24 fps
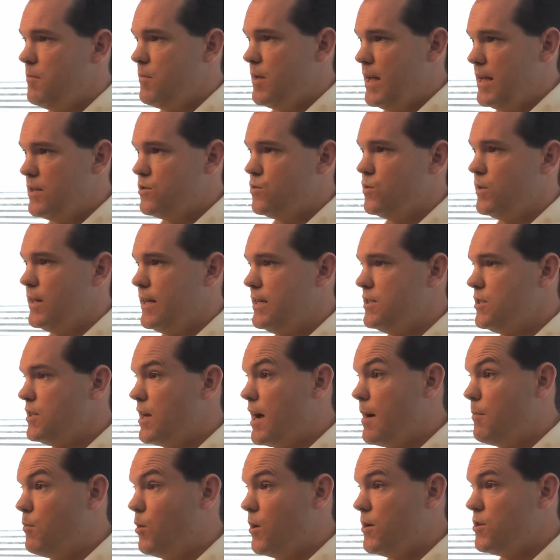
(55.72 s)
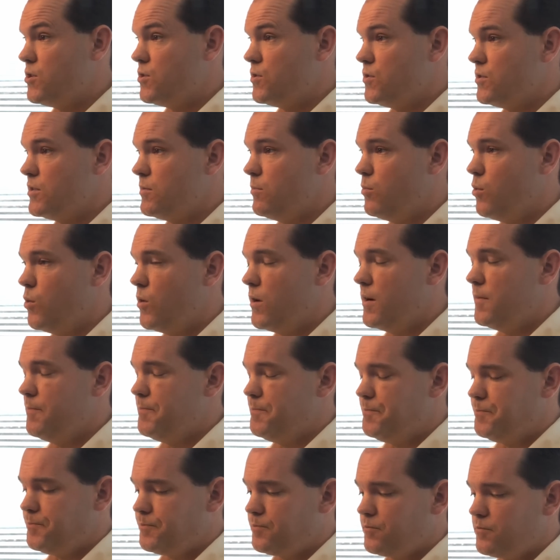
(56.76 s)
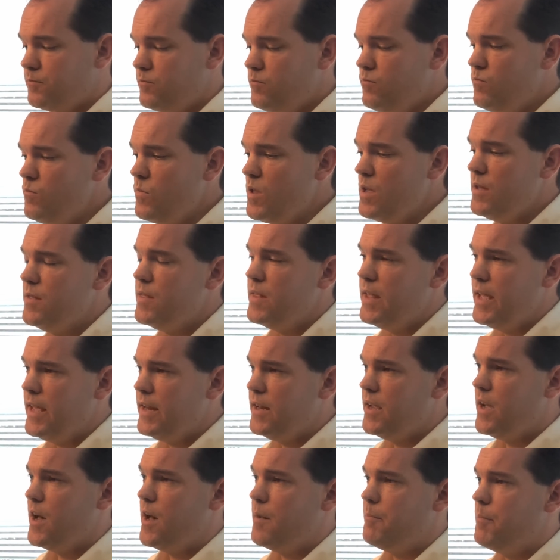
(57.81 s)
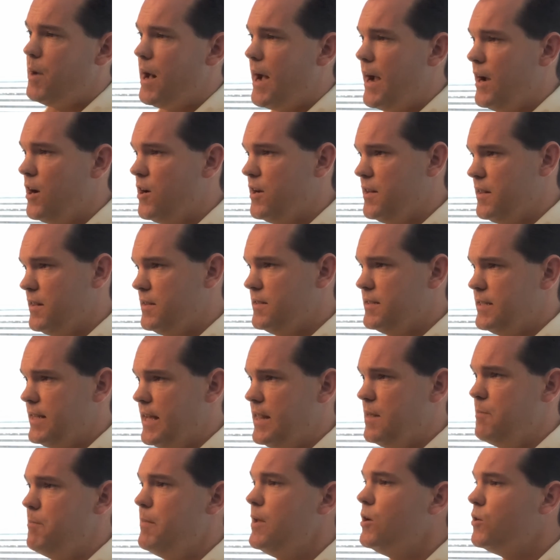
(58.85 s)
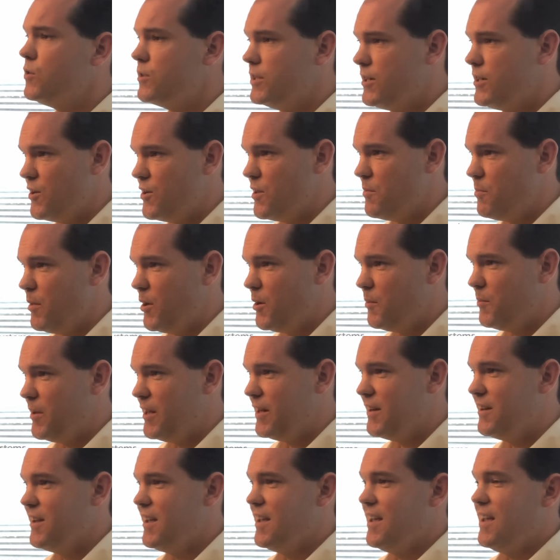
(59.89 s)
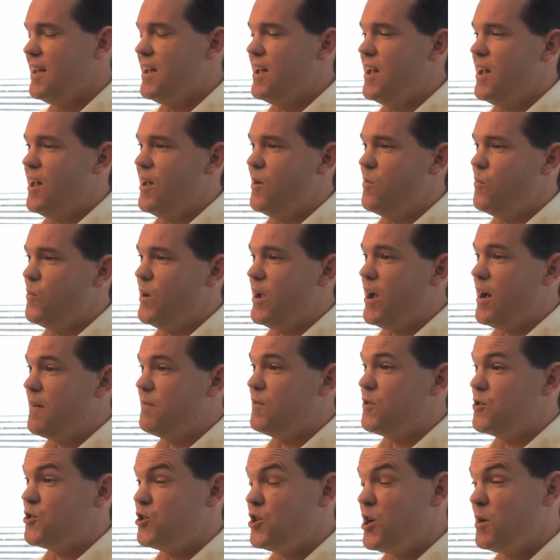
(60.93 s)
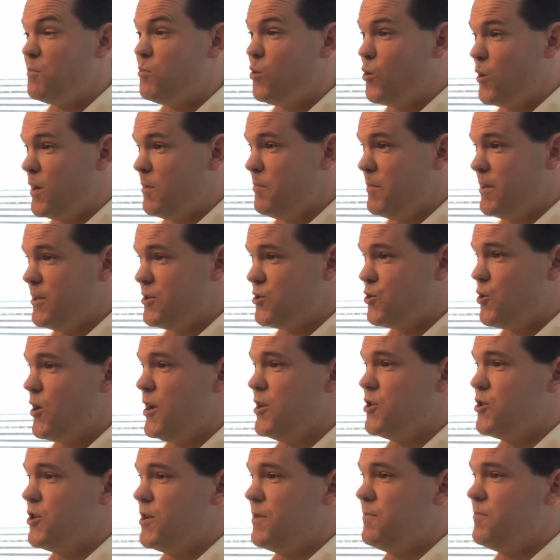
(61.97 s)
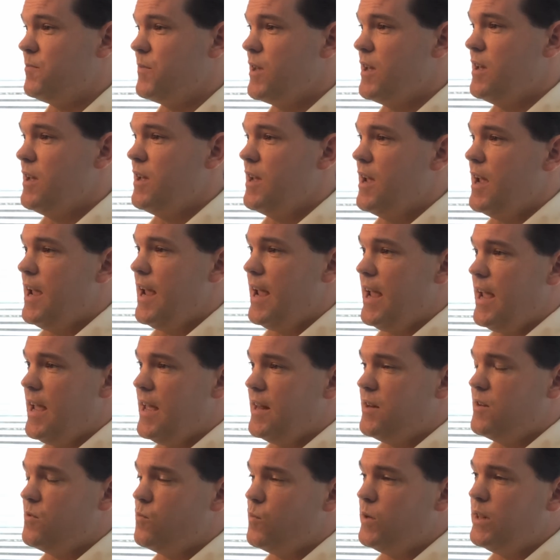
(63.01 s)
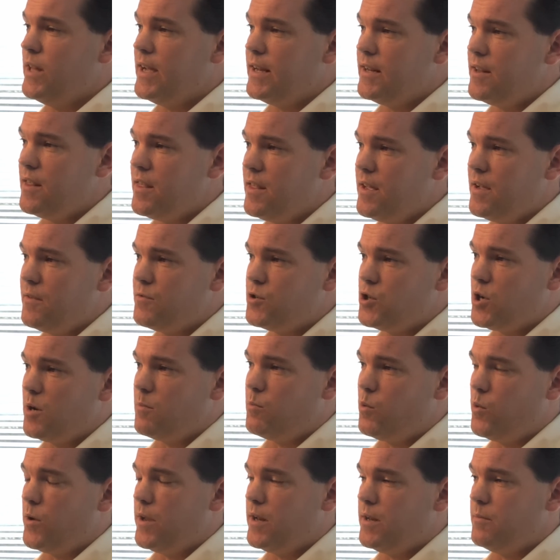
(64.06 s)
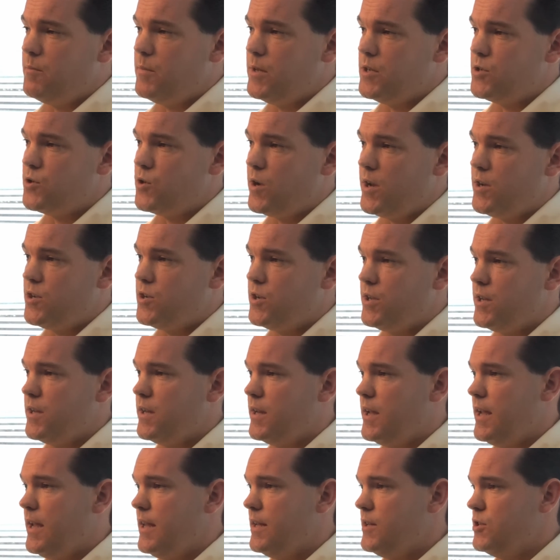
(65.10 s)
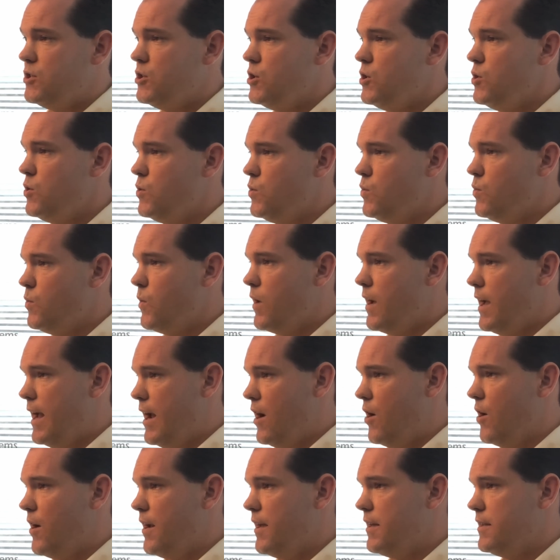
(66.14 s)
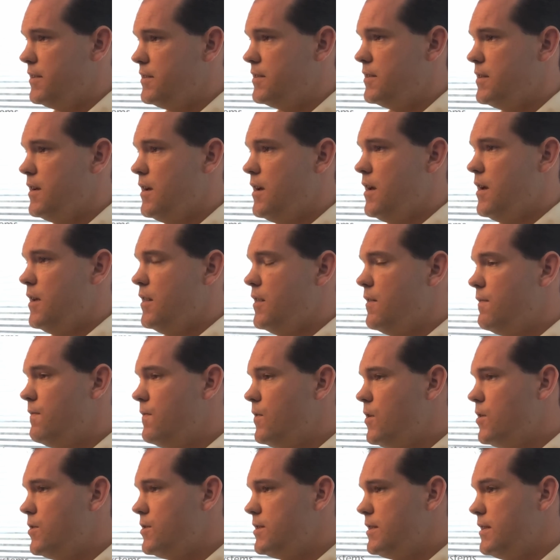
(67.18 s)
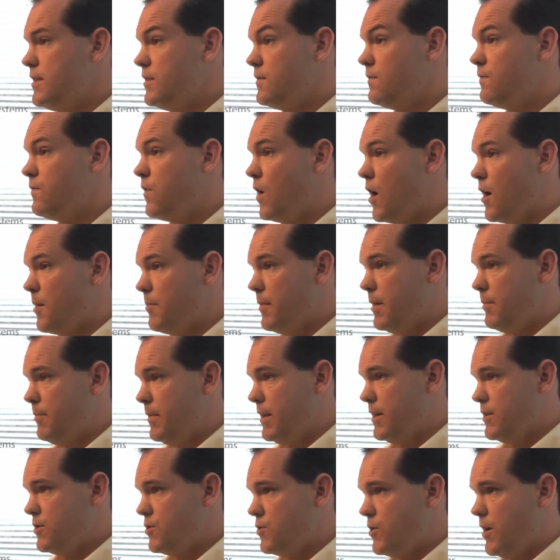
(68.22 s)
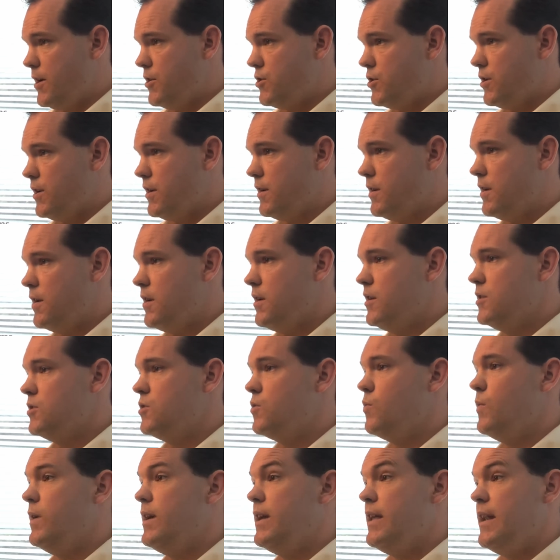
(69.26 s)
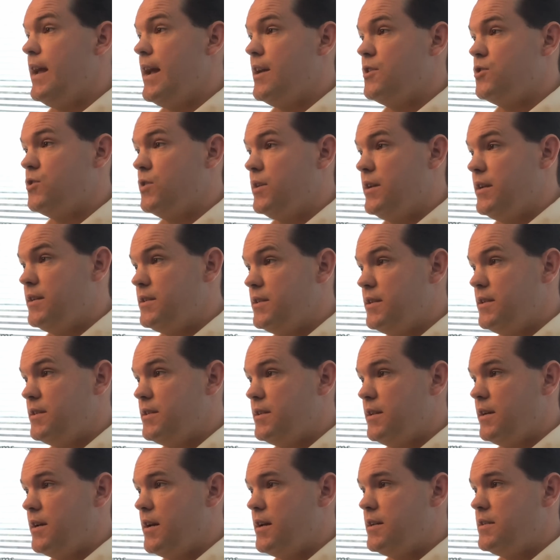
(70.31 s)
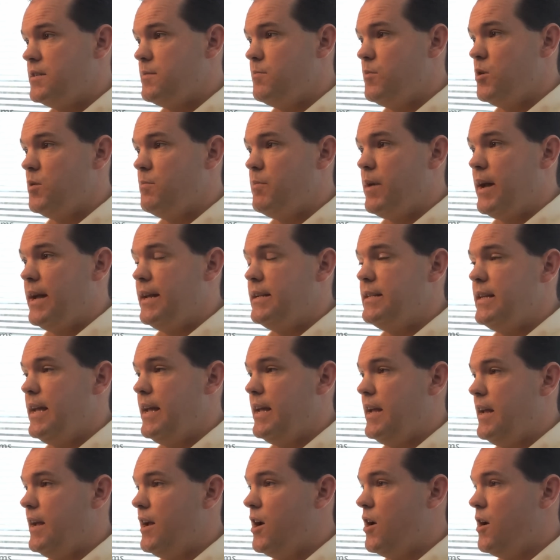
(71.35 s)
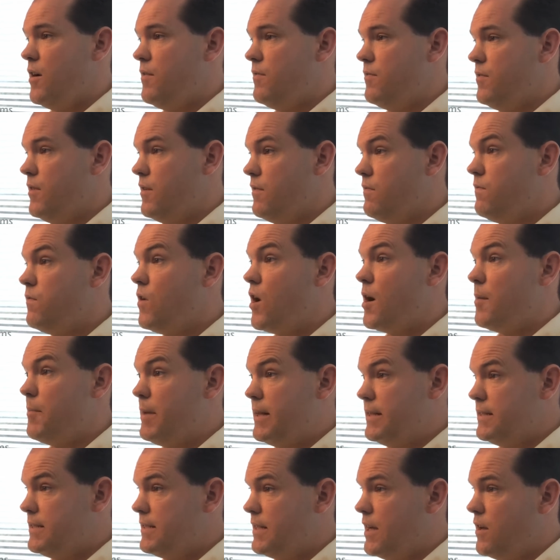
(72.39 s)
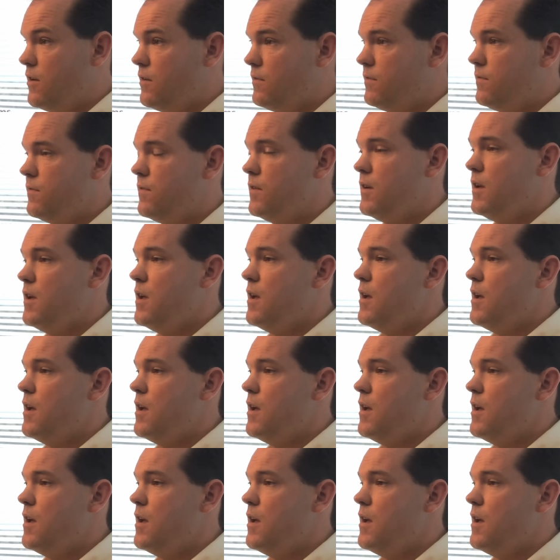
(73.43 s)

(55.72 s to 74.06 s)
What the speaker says: as relates to operational support. Then up higher in, say, the middle of the pyramid, we offer SharePoint administration. And we like to think of SharePoint administration in two areas. The first is farm administration. So we can actually assist a customer by taking care of the farm itself